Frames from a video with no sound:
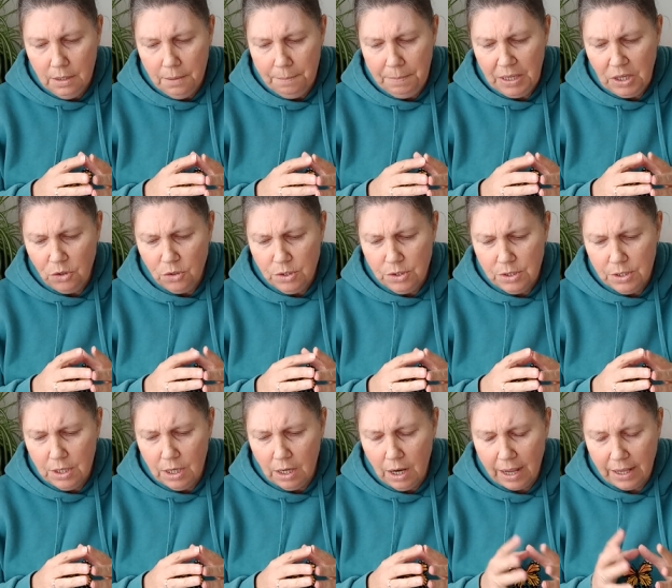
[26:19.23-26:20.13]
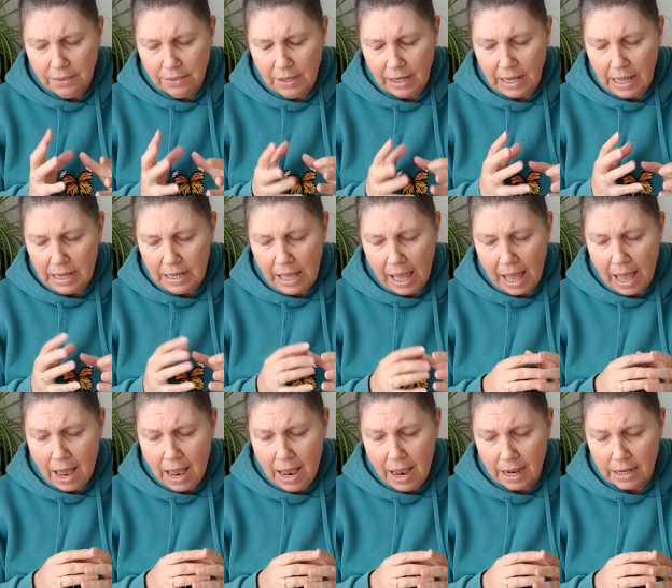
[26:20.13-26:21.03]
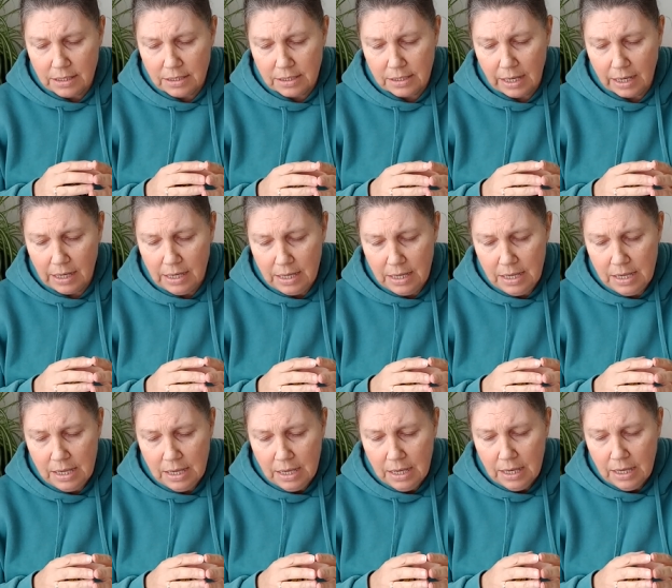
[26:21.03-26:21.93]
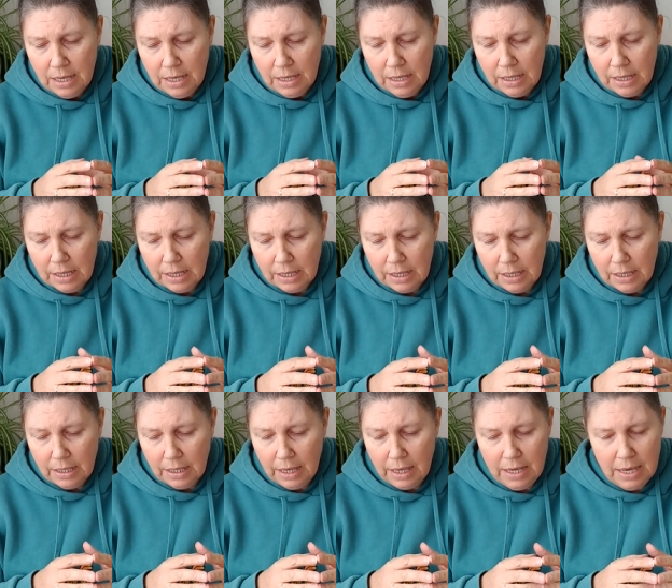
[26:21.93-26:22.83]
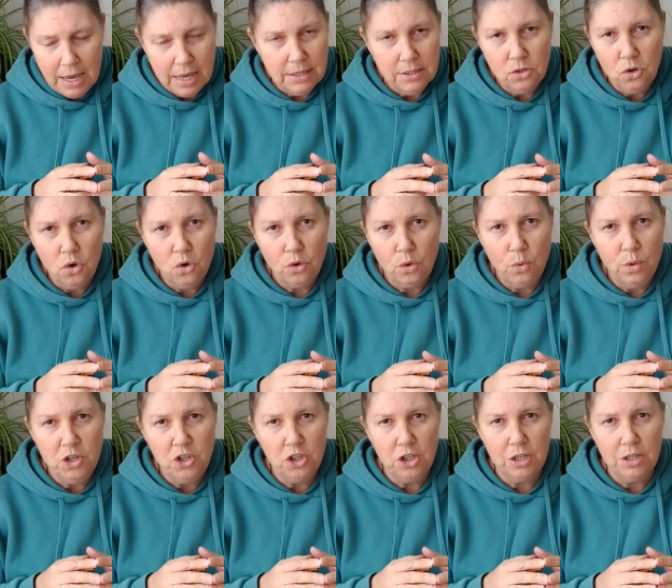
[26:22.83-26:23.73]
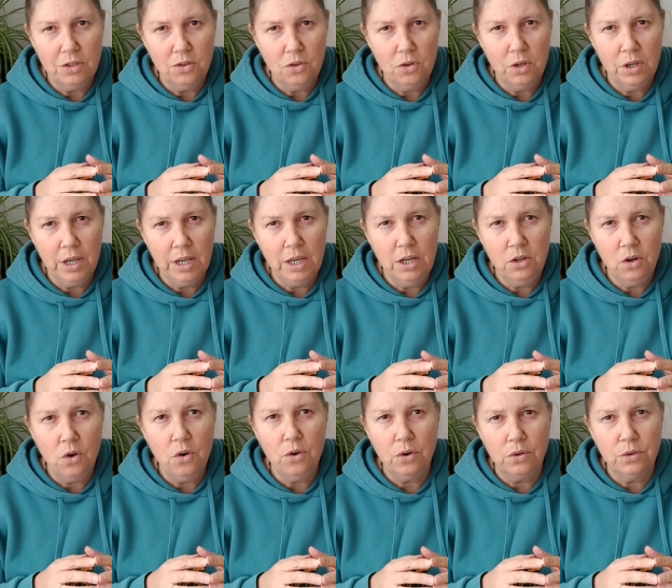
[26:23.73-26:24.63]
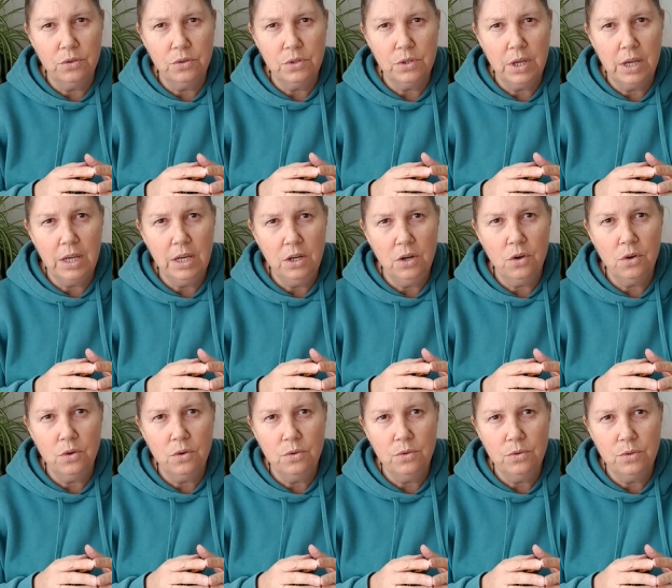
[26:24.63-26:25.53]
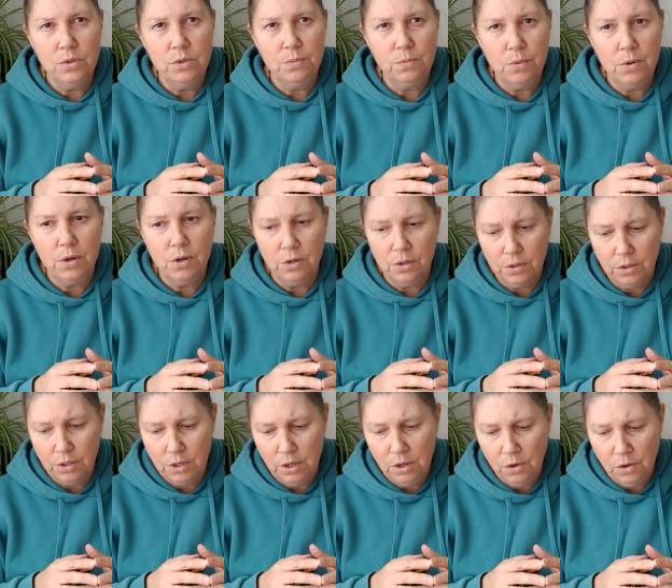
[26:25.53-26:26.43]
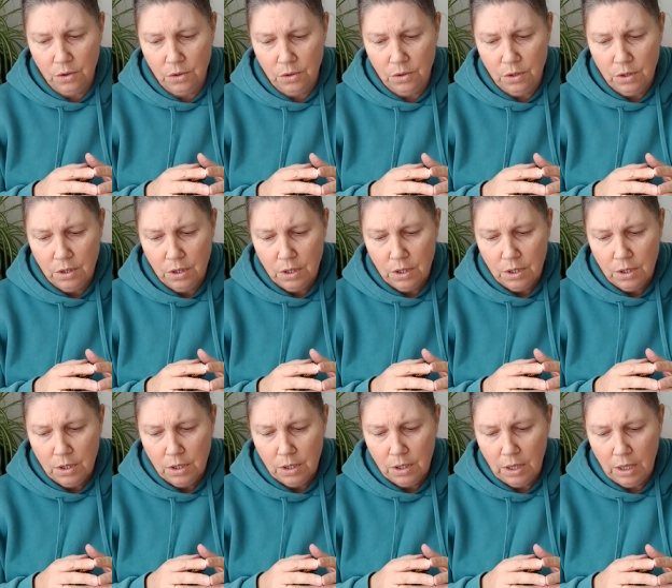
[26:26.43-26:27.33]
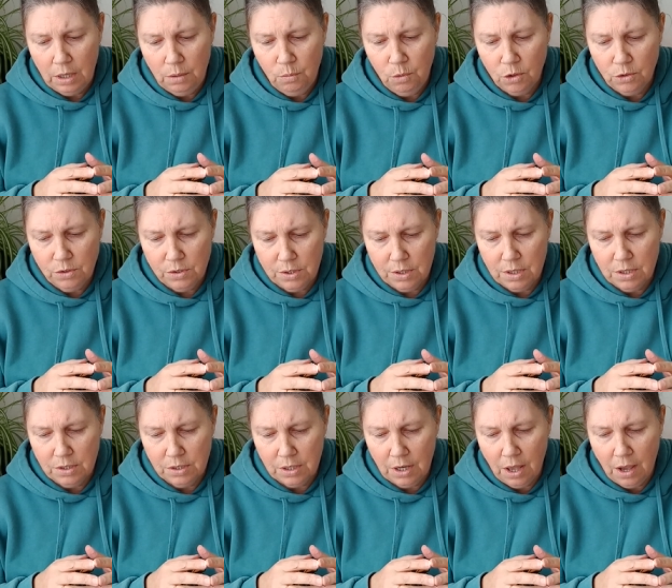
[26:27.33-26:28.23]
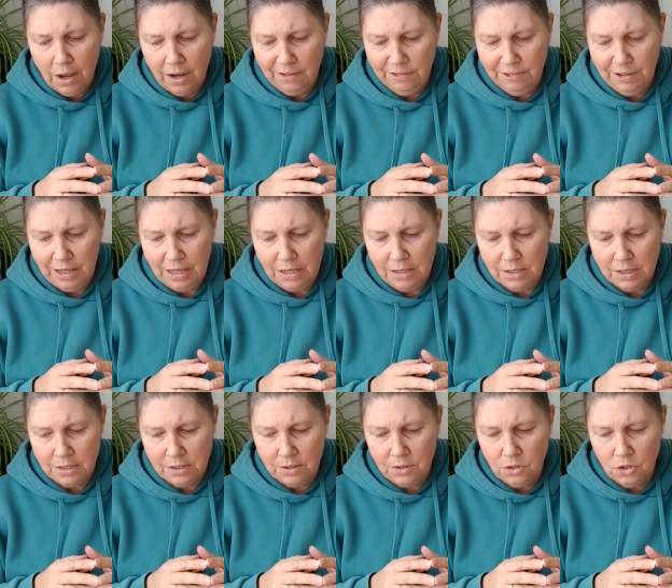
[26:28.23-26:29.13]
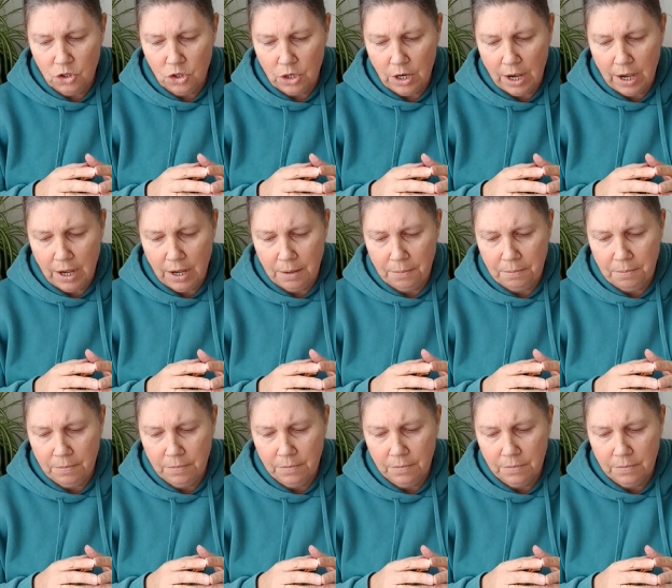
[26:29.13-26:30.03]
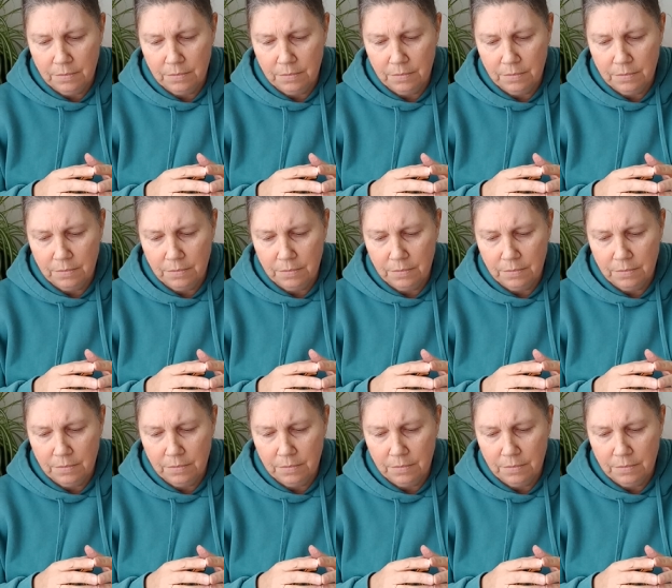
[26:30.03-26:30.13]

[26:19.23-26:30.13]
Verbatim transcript: because like the King of Hearts, he he has no question. He knows. He knows what, you know, he wants in his life. He doesn't um